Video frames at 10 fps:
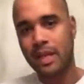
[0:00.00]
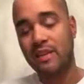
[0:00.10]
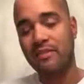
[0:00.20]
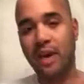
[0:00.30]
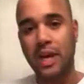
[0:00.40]

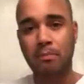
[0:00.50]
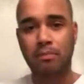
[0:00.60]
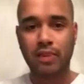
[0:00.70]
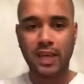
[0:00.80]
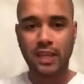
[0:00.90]
if I
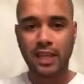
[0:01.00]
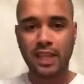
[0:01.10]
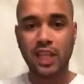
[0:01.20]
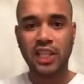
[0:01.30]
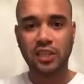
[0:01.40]

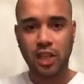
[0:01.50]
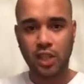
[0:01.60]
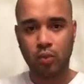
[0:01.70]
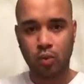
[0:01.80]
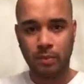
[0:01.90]
impregnated a
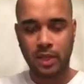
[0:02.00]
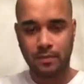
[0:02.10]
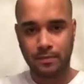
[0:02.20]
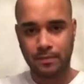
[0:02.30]
Dutch woman,